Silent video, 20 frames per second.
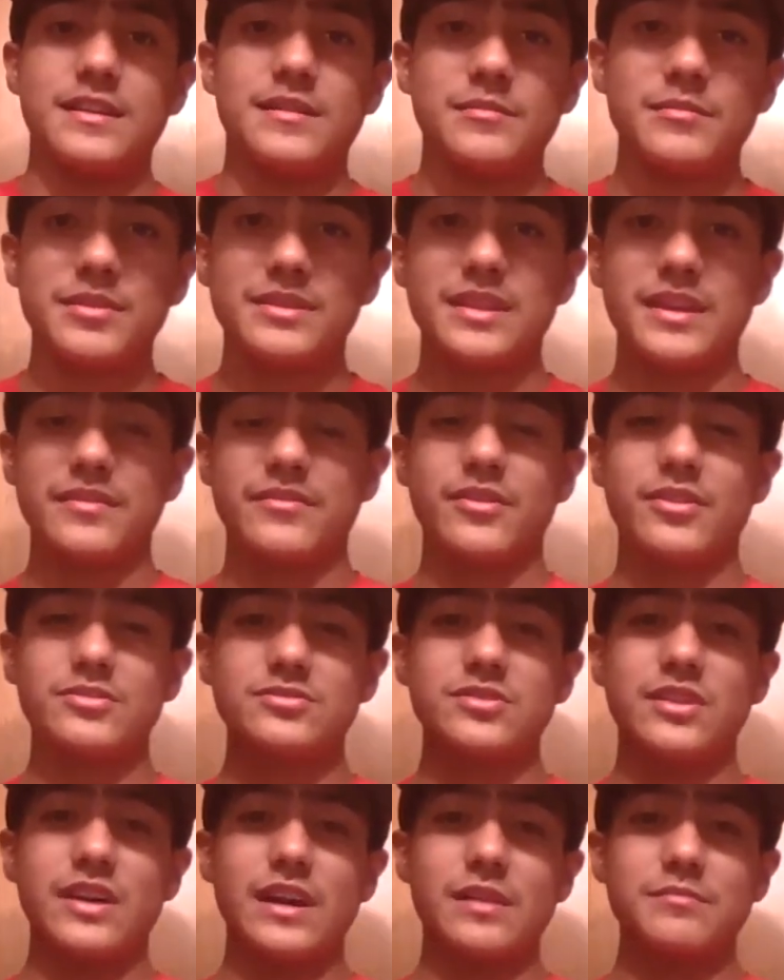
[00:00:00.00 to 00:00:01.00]
but they've
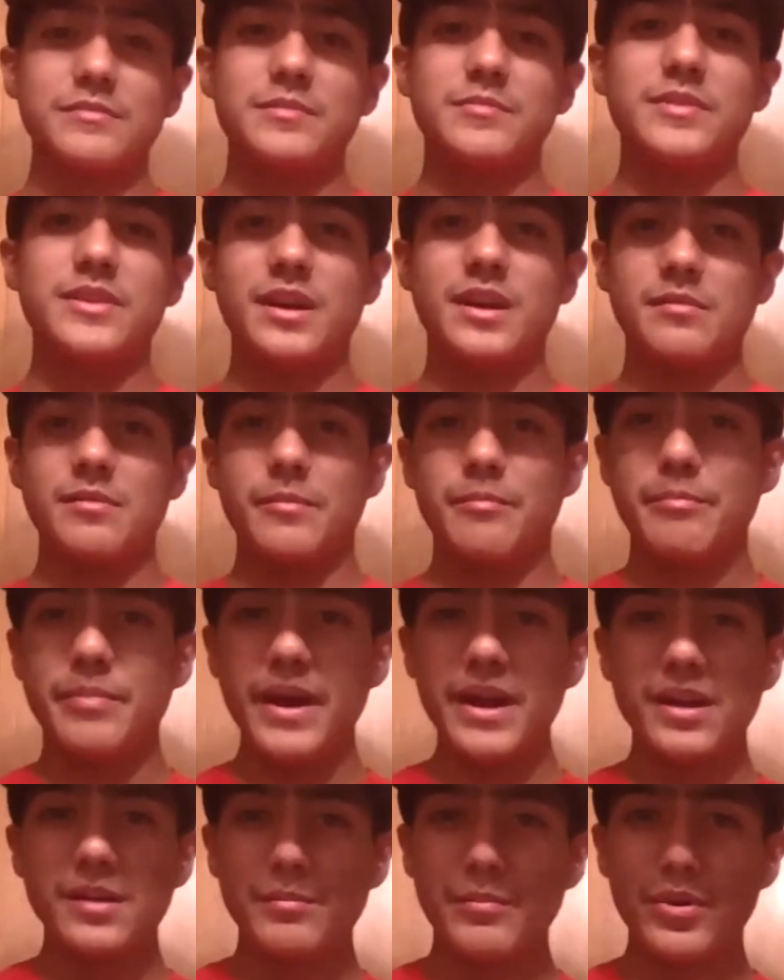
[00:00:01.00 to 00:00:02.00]
also helped me become a
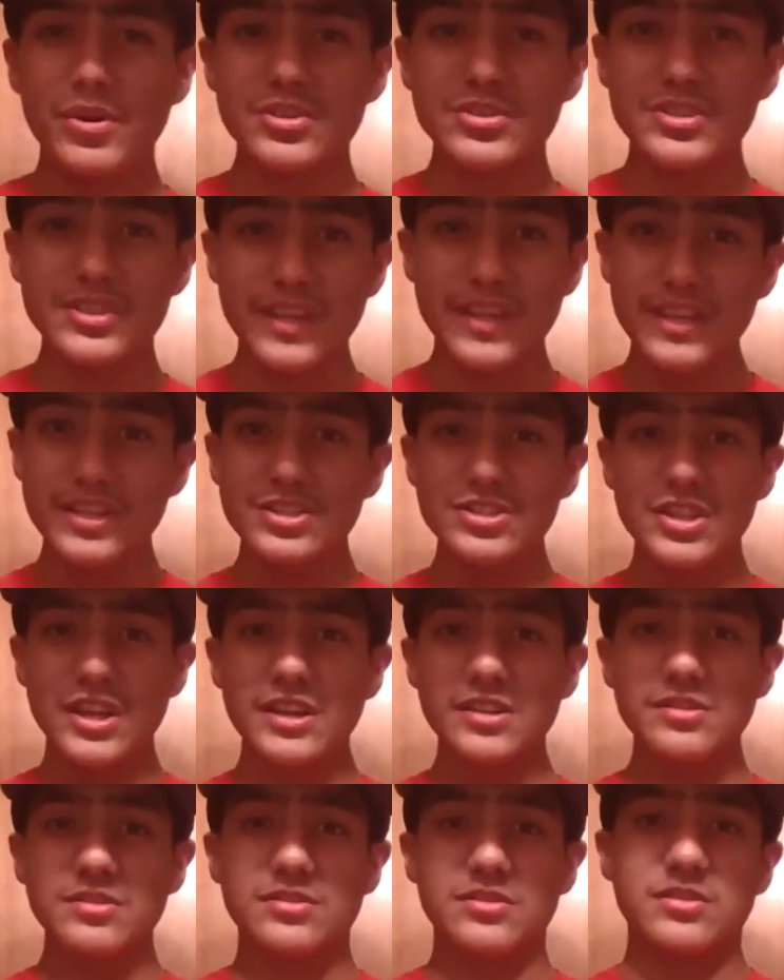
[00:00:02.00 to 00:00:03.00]
better person in
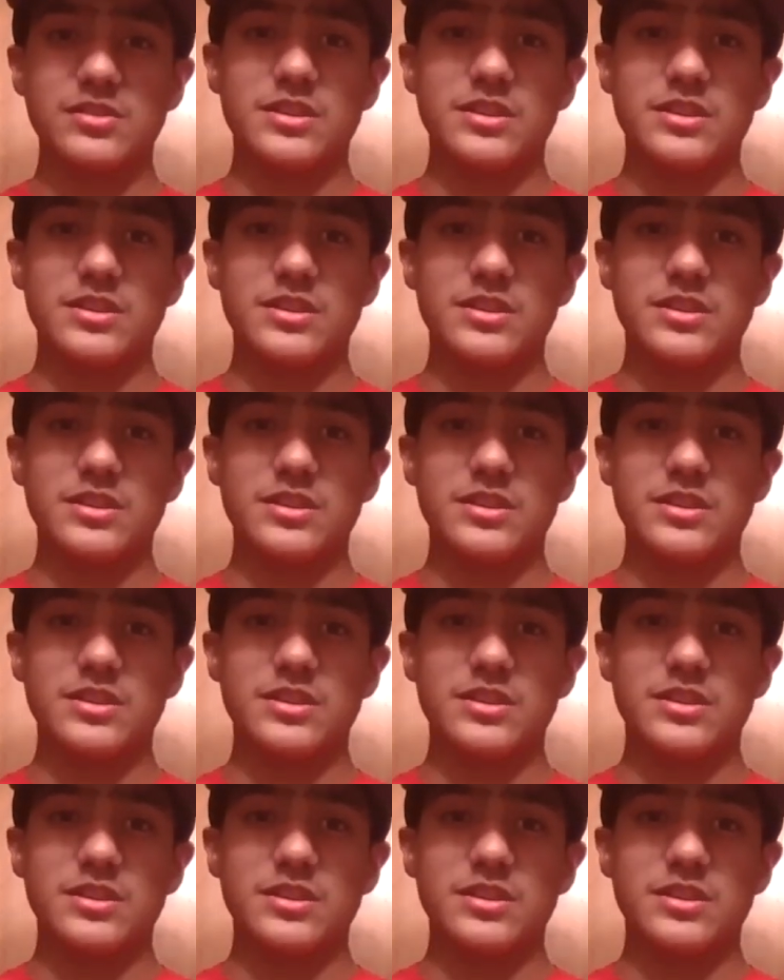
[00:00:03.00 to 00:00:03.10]
general.